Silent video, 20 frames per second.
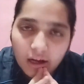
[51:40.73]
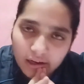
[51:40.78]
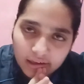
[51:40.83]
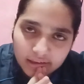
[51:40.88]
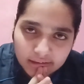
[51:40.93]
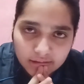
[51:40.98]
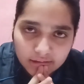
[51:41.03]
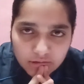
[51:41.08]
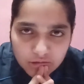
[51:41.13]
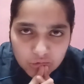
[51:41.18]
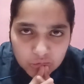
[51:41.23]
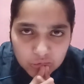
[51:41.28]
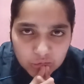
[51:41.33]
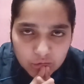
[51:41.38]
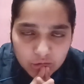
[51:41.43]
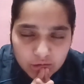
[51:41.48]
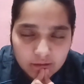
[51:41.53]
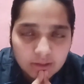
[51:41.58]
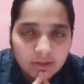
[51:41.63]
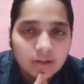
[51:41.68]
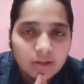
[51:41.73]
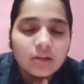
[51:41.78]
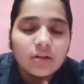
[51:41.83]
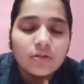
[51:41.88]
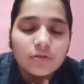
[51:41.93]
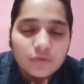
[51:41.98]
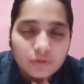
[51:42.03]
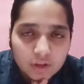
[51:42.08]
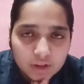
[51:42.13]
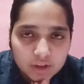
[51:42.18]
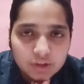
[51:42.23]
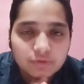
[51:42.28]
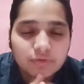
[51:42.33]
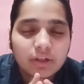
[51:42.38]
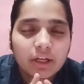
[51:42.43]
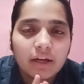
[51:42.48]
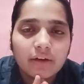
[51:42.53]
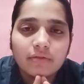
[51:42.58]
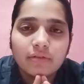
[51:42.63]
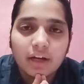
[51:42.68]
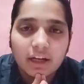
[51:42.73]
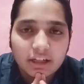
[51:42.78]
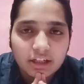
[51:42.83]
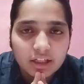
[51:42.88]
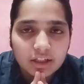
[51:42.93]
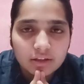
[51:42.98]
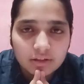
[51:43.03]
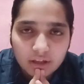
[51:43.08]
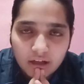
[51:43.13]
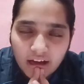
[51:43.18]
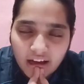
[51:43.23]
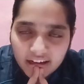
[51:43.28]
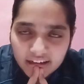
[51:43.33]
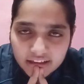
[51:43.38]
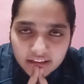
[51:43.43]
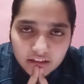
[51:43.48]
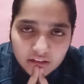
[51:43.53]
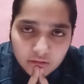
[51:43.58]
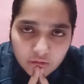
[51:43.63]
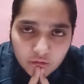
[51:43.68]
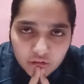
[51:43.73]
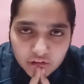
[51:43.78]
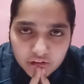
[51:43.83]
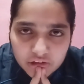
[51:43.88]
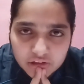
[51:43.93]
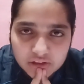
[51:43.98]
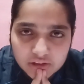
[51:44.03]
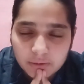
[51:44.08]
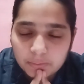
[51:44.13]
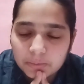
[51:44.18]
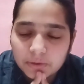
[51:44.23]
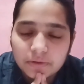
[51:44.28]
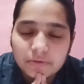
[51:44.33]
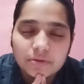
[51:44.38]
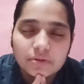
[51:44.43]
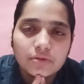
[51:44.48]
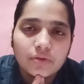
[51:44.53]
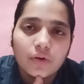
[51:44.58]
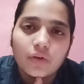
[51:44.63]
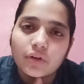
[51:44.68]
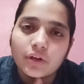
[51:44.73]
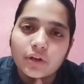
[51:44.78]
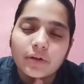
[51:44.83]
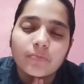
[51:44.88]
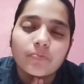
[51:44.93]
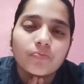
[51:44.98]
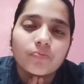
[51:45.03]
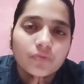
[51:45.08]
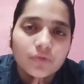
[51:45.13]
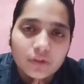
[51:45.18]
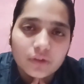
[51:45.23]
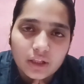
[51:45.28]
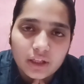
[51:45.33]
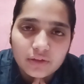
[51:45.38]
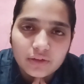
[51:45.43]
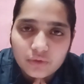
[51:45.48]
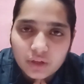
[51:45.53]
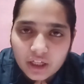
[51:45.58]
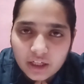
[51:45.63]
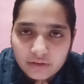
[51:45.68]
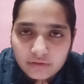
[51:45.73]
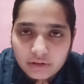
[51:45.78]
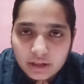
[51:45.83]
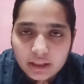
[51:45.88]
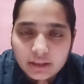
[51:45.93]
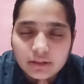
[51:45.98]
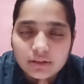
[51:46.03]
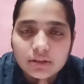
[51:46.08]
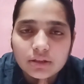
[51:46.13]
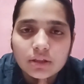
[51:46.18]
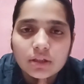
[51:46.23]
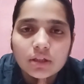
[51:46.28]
Understood? First, we have read ideal contraceptives. Okay. Then we have read